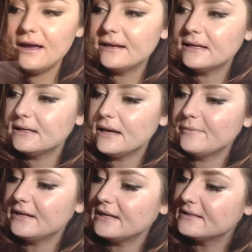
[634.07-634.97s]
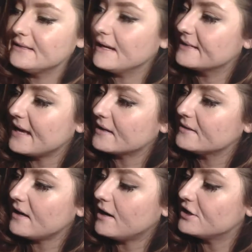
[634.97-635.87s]
and I mean, it's the
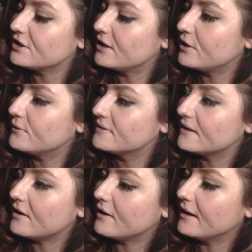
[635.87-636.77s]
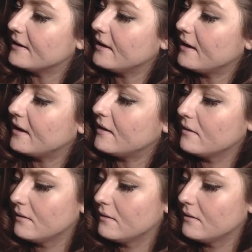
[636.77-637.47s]
exact eyeshadows that are in here.